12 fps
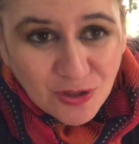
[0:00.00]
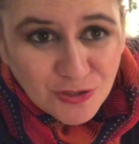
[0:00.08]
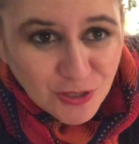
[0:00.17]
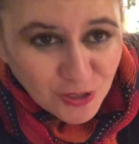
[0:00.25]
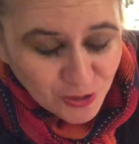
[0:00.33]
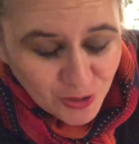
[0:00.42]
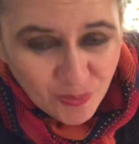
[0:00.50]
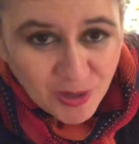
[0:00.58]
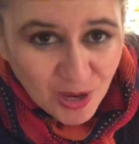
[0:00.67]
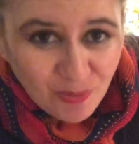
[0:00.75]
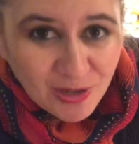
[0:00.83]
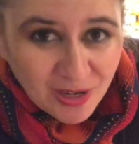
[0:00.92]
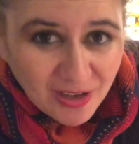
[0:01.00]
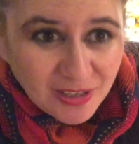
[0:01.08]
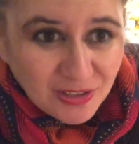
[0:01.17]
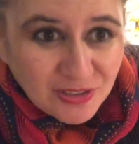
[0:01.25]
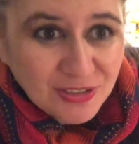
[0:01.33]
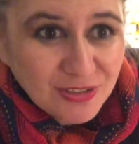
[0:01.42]
So you know what I would like
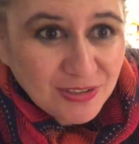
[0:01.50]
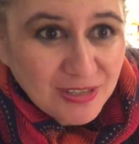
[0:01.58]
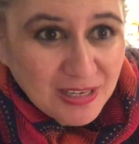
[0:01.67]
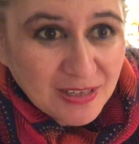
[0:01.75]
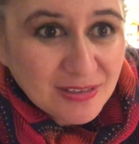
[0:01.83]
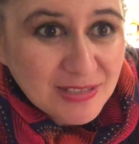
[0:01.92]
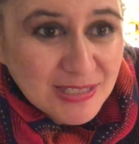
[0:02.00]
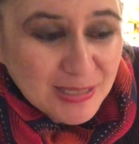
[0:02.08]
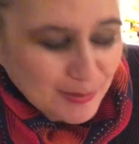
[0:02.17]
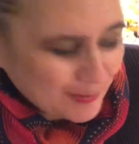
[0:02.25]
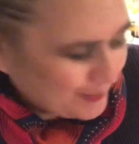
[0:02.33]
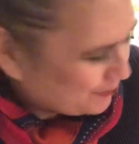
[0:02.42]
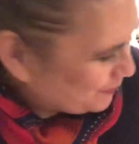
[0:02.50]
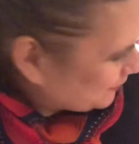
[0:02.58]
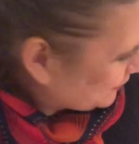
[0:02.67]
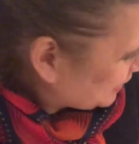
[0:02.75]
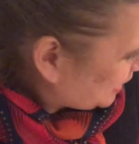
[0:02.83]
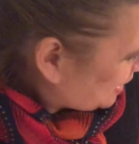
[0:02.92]
you to do next?
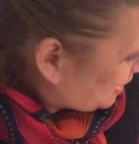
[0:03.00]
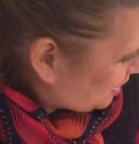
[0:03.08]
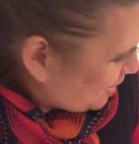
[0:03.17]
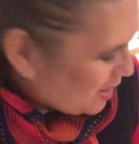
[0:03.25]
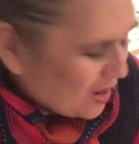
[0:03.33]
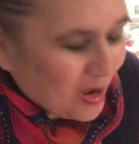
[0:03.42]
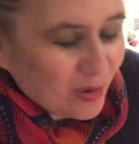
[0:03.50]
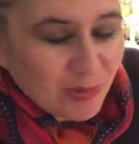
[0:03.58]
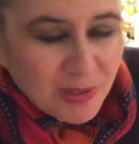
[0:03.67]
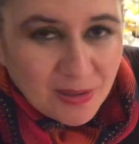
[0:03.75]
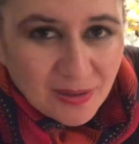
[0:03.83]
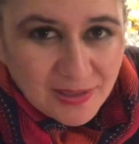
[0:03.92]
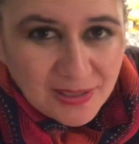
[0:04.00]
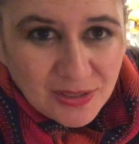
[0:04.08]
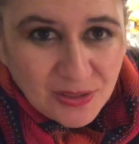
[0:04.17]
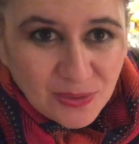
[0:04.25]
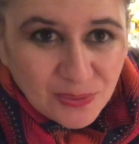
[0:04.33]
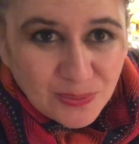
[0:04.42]
I would
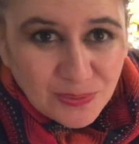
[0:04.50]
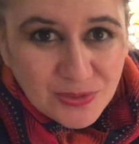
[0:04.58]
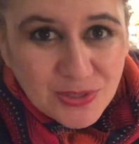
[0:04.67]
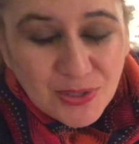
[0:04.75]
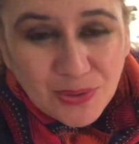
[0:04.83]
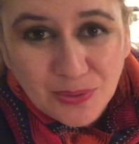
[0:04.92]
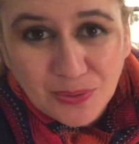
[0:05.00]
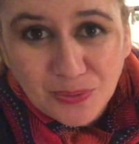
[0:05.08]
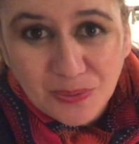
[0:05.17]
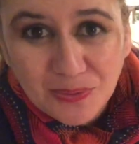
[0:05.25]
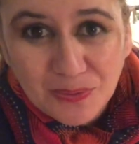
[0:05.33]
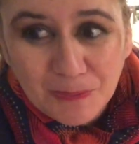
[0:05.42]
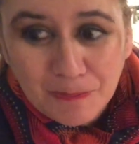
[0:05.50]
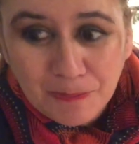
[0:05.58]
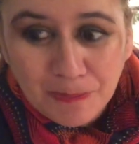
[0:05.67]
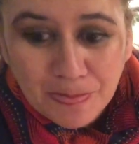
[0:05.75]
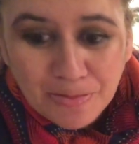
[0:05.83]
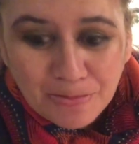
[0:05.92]
like you to
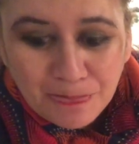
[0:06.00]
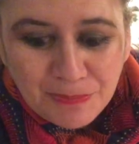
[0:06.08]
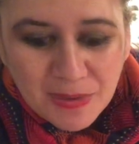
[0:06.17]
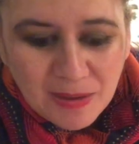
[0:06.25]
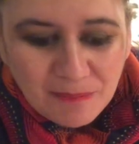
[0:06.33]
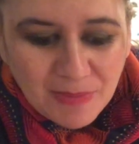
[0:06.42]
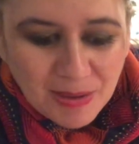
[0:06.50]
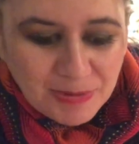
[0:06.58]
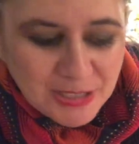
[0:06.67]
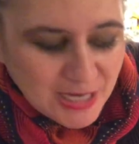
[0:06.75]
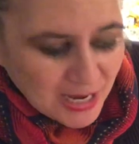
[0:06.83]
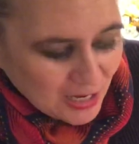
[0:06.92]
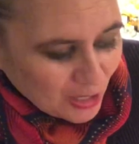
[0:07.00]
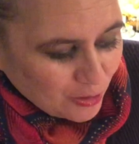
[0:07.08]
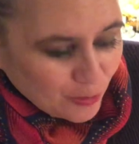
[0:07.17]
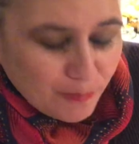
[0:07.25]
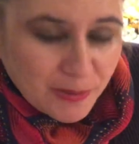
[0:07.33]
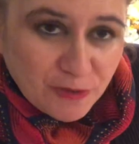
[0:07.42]
maybe take a
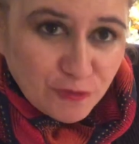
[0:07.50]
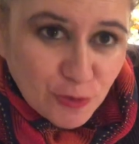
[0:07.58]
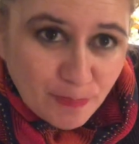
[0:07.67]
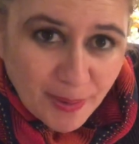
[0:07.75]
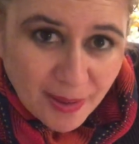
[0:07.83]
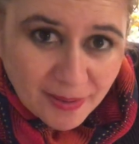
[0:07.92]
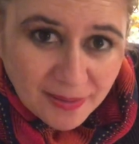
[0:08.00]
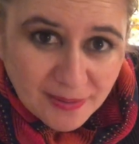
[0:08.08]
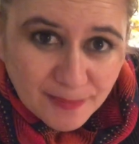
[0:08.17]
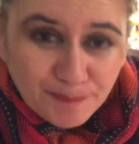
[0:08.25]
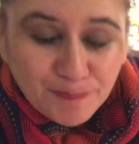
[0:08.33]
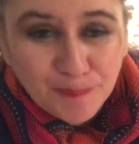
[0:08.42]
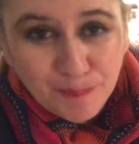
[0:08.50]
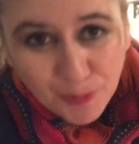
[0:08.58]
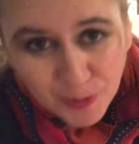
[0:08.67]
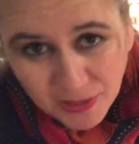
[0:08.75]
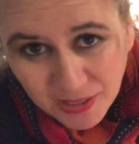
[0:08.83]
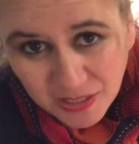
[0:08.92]
little bit of your bug and
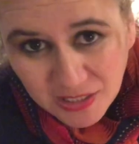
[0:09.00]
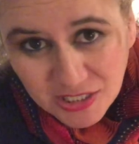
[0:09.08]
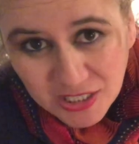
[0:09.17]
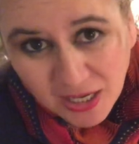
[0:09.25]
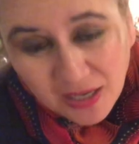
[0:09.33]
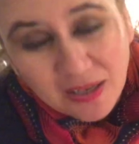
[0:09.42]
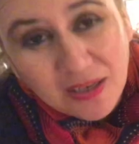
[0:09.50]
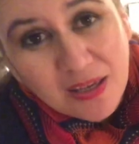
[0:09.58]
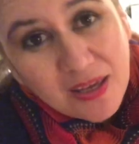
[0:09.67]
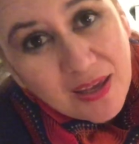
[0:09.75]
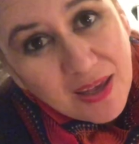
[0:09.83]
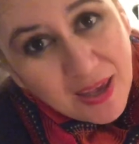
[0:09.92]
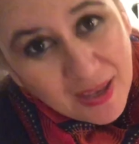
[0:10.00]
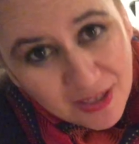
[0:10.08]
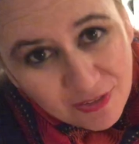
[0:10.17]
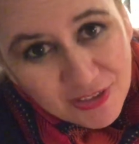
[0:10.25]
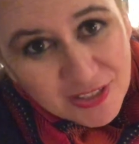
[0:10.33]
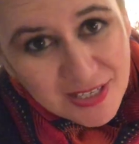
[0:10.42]
put it in a jar and
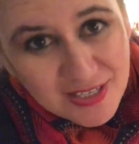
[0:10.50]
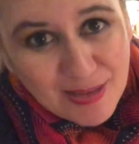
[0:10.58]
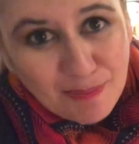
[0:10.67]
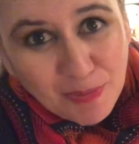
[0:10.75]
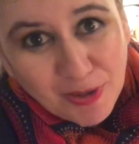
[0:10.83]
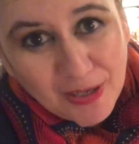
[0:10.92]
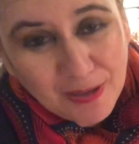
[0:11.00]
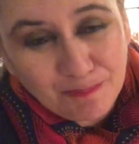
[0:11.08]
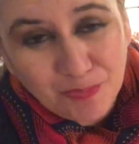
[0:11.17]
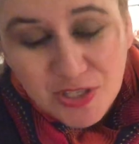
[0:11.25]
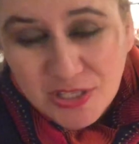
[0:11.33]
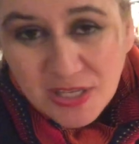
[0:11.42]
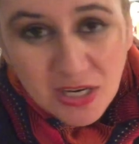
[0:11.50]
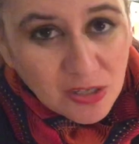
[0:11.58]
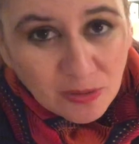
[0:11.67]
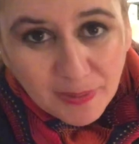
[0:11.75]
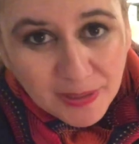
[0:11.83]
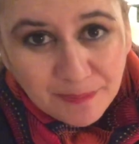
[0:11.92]
give it to somebody. Just a
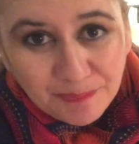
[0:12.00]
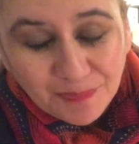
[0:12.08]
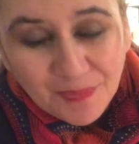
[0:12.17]
little bit.